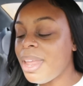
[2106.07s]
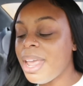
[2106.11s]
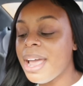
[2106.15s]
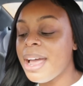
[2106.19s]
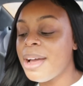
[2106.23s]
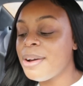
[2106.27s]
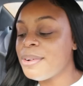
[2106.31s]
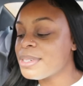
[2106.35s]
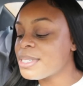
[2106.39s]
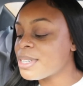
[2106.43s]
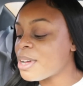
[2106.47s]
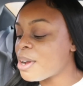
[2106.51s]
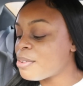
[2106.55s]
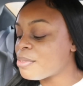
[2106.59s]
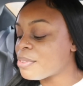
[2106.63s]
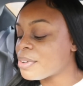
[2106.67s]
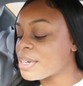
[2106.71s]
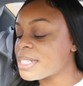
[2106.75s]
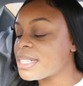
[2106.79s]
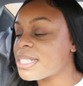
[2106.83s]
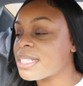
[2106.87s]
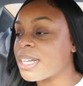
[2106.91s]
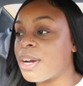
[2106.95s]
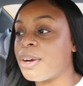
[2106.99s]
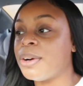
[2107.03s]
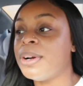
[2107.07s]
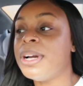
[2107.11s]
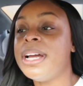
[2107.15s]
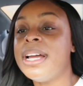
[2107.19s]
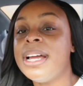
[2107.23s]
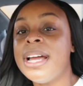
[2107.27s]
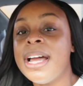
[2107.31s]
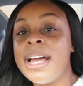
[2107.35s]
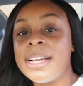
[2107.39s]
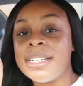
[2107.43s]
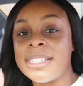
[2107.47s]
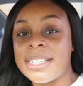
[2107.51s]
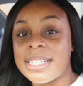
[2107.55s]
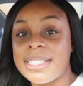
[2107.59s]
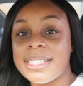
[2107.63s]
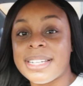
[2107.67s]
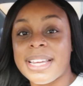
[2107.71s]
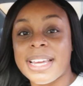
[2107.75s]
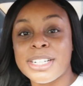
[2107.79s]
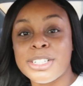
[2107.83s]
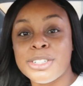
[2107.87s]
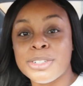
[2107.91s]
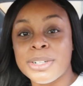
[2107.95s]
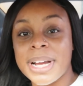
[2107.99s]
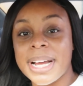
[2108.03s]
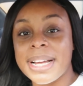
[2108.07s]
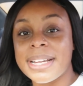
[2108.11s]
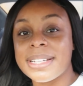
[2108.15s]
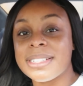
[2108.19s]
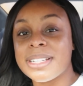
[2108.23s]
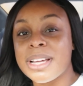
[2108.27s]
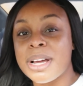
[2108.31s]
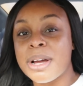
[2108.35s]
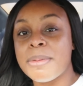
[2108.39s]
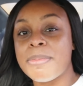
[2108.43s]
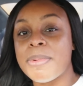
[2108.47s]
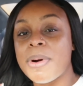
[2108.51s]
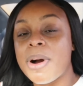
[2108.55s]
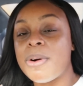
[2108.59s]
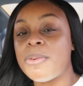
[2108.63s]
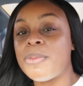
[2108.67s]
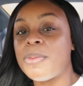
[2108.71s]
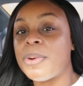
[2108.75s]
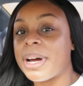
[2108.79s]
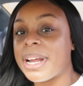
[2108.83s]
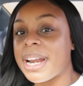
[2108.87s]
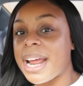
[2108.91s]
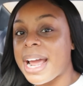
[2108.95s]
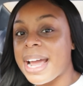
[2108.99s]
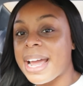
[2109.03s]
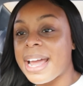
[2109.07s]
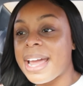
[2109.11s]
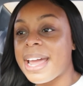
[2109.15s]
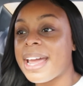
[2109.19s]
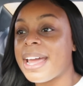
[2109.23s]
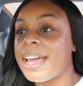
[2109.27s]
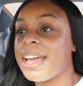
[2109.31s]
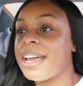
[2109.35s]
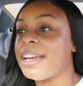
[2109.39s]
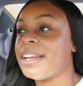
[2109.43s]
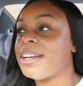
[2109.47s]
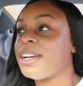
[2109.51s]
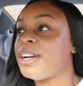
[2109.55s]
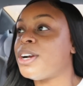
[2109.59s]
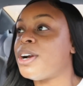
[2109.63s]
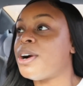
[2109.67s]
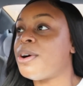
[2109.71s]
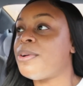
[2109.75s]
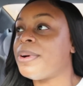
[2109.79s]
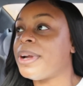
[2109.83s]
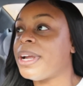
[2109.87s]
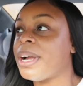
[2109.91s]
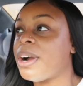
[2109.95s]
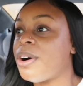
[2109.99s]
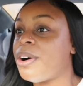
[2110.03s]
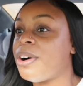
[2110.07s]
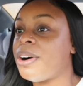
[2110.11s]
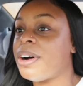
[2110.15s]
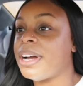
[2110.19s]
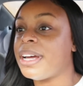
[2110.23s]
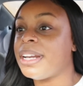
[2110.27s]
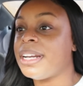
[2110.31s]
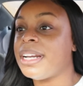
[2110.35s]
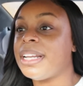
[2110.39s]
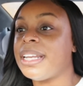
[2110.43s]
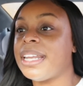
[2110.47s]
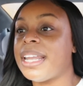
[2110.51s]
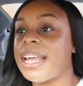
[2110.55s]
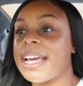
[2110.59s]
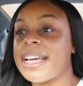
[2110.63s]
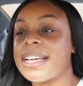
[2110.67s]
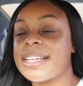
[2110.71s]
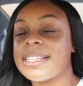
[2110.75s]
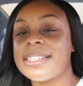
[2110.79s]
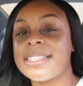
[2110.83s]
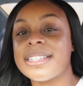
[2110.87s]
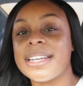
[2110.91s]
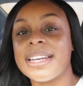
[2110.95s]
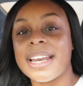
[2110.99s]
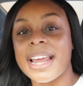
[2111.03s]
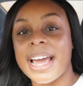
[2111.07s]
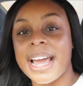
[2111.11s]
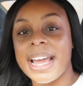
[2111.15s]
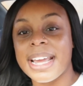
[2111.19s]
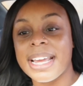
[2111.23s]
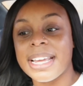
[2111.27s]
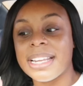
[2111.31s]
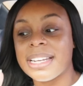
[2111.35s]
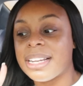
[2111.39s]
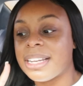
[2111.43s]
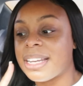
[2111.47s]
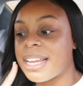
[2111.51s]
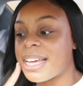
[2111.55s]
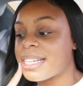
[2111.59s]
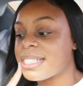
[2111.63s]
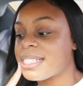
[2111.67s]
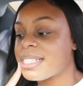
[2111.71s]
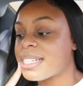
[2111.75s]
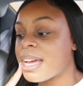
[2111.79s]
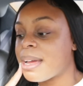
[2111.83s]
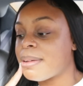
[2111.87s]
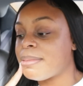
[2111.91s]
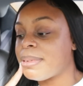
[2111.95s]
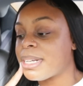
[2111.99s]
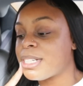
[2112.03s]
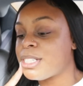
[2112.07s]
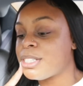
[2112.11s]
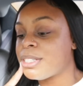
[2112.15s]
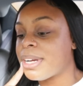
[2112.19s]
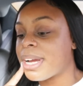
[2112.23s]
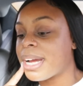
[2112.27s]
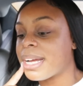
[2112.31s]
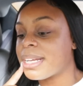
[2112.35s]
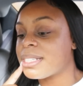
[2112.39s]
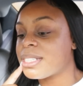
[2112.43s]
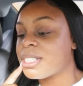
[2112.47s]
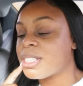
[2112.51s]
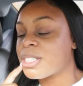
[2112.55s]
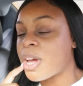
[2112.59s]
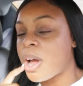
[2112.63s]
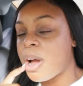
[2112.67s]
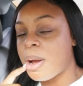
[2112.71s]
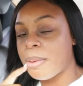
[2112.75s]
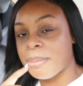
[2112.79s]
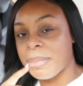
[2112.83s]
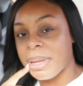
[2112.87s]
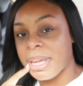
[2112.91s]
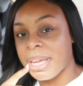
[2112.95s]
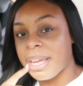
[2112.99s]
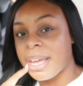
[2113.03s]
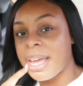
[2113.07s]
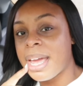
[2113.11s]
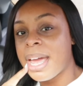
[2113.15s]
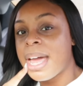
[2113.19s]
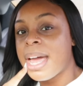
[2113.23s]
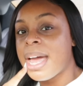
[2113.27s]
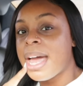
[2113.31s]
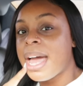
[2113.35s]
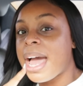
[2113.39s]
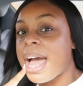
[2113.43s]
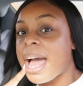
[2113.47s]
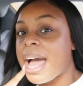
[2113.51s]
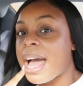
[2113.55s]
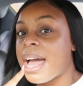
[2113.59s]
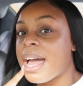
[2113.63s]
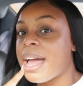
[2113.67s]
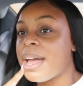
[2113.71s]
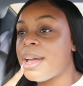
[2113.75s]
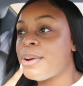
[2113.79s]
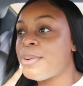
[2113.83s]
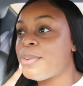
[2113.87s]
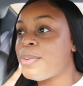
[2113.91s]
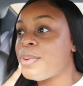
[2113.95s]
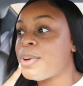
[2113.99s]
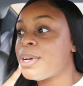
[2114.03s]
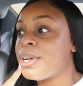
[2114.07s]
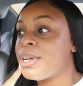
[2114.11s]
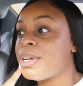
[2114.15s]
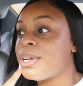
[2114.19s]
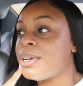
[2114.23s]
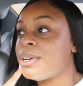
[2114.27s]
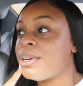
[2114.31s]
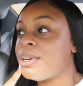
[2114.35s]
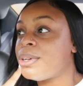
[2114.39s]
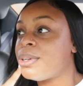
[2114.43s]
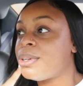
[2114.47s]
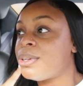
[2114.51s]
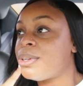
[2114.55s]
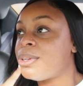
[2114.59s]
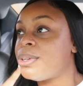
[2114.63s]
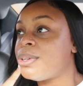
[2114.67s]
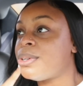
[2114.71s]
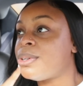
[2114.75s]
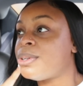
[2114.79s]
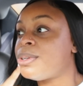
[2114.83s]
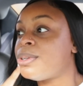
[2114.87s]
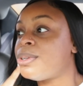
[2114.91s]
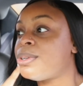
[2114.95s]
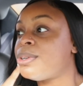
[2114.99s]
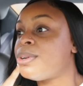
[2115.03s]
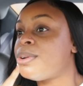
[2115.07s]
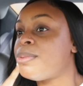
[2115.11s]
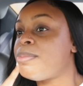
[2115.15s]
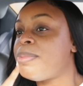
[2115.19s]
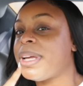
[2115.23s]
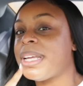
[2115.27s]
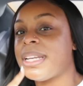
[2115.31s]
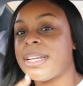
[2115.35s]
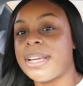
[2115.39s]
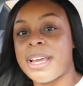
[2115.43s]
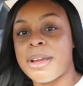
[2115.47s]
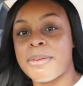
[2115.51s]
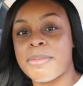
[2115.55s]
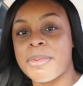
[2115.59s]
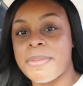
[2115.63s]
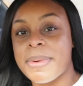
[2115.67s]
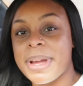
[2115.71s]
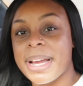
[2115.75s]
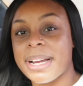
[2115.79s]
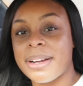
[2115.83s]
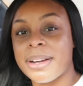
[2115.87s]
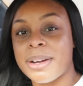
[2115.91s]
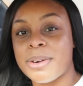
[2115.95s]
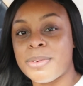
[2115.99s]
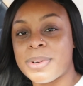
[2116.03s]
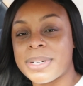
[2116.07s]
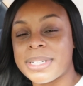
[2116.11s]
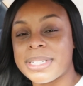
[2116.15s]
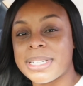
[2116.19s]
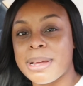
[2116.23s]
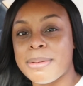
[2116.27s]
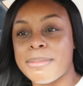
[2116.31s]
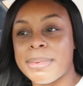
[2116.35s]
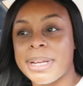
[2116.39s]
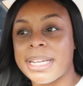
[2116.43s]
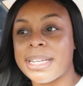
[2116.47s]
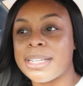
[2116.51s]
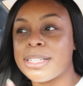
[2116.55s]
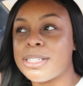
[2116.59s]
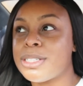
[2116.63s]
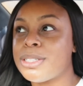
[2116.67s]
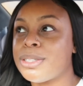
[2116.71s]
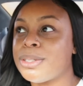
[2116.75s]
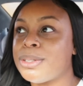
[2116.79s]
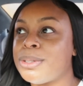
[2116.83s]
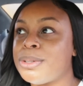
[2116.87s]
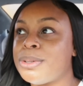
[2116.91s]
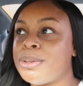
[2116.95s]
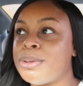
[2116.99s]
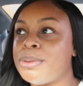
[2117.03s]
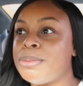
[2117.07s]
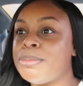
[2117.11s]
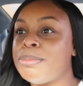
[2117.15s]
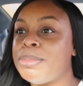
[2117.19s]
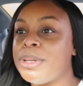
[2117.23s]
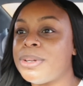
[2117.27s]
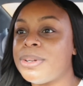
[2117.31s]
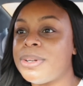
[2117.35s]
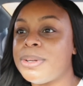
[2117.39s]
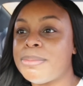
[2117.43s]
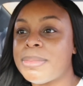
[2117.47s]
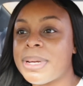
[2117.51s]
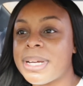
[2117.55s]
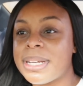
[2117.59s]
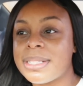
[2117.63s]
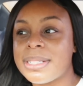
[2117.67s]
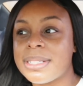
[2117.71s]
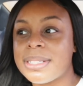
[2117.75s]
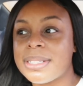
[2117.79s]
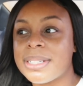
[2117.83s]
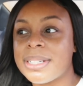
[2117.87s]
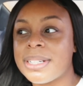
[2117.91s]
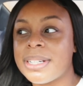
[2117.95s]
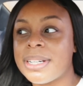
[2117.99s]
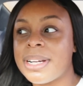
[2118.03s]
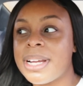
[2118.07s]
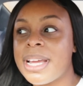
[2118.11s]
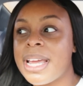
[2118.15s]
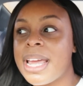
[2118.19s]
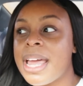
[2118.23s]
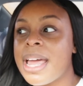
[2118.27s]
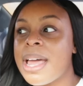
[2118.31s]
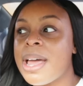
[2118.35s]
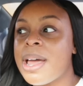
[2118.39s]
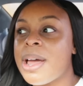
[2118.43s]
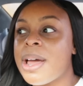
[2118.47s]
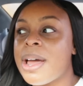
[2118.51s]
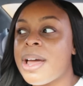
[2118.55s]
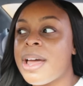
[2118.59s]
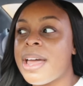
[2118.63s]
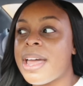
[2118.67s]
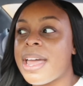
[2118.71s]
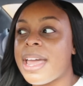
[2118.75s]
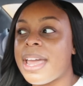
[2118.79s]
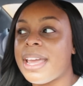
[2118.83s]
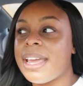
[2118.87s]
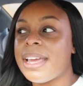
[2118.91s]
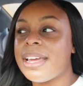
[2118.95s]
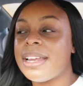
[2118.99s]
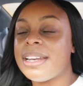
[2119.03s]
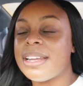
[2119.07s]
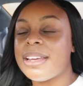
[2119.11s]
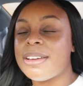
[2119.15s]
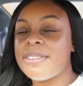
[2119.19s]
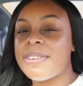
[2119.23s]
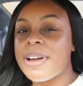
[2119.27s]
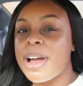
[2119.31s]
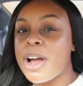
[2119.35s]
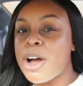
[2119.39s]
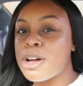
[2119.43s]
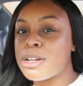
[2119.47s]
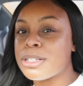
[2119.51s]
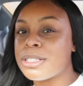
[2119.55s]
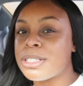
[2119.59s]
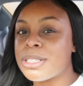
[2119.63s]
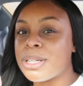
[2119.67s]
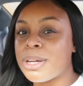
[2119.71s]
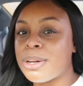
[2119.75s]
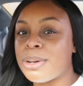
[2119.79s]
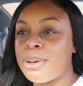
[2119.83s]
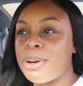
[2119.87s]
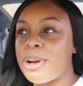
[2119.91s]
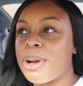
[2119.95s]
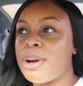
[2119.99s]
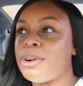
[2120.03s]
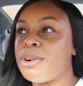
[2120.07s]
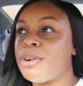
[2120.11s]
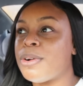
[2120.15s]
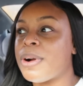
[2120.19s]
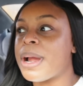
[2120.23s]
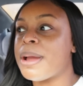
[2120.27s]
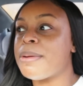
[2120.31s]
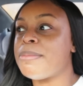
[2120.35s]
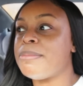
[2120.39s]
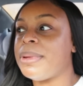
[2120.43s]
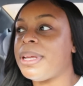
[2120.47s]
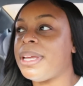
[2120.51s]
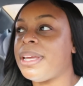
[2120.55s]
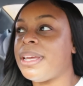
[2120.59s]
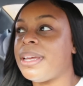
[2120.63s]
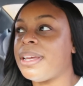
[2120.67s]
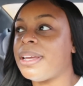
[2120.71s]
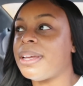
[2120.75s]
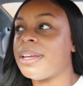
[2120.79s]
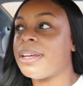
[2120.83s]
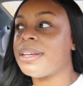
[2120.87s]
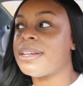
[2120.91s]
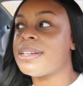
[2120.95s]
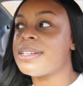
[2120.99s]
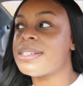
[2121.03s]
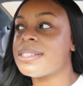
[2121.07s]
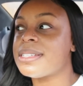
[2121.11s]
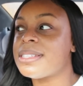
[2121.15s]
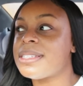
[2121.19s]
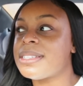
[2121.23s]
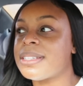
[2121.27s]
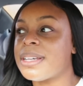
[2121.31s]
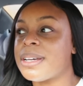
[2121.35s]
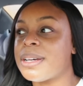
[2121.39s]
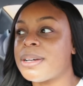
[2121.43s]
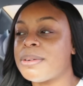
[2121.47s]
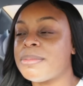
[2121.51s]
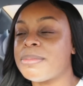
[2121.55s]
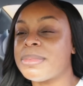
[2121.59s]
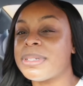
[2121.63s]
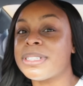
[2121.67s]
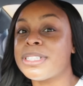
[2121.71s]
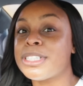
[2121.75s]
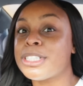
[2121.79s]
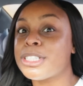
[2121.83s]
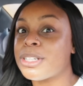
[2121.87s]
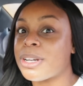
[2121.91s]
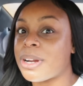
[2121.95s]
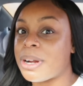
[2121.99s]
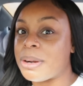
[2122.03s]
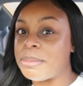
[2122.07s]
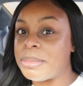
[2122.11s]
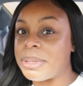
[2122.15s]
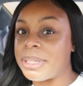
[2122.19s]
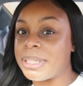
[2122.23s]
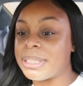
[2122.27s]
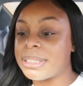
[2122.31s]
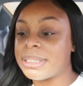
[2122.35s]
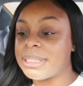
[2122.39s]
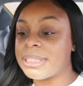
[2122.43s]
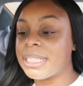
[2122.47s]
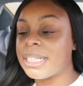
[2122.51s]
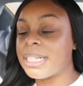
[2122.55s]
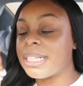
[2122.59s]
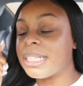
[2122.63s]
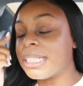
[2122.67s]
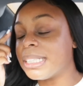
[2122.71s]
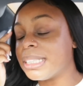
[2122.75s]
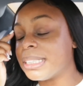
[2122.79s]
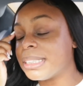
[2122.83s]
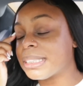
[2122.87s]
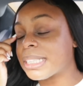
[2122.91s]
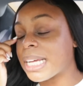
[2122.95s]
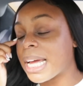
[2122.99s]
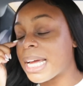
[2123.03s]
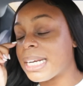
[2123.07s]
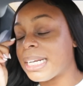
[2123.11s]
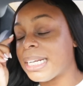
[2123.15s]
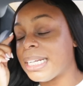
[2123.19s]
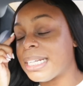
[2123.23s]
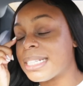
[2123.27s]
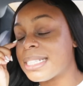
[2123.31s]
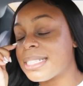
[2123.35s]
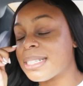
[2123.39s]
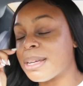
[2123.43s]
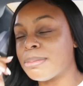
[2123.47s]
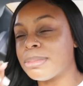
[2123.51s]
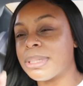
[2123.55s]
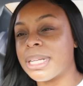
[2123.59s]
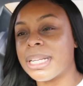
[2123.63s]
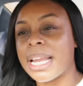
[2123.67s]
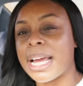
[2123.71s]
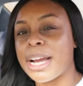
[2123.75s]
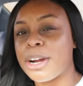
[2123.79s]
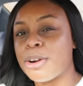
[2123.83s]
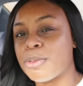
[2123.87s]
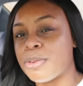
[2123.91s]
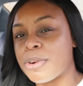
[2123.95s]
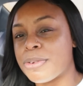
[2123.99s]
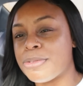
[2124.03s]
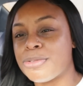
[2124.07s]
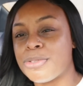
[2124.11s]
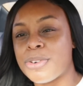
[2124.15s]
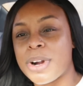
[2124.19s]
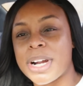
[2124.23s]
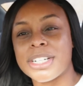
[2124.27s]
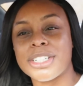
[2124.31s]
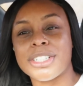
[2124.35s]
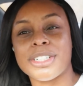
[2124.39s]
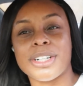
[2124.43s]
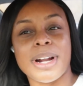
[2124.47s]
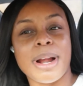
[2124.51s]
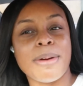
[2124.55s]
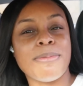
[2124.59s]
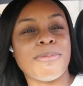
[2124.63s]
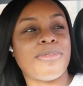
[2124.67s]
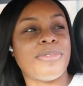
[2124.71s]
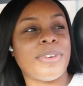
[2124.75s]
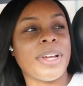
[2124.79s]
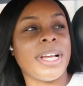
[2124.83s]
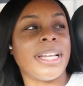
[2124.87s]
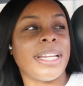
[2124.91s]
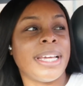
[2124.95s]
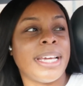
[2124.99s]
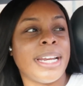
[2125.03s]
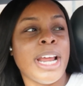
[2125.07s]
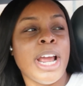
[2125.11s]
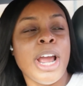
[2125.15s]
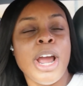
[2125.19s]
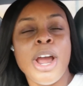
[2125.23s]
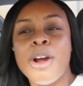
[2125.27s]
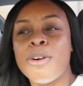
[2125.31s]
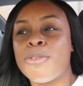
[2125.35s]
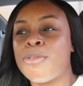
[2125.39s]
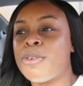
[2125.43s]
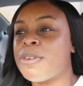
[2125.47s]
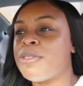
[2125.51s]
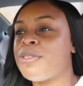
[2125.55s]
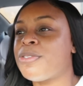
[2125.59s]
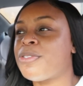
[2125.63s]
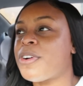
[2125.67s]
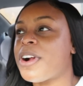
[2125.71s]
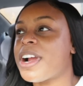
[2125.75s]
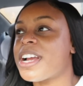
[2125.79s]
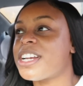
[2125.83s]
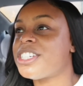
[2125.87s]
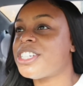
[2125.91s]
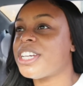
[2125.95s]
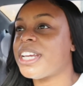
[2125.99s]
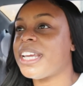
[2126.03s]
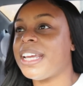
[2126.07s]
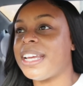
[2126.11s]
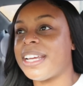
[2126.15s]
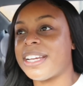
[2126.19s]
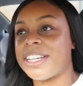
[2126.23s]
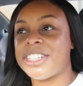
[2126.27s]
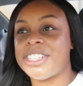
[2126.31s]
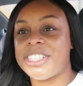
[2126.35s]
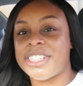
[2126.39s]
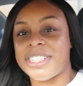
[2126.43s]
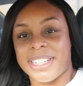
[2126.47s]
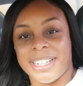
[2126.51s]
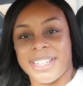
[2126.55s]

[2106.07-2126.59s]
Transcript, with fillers: I was over it. So just to catch you guys up on what I had going on last night and the last time that you guys saw me, I will pick the camera back up once I make it to Beauty Master and if I also go grab me some Starbucks because I need something like a refresher. I'm feeling refresh ish.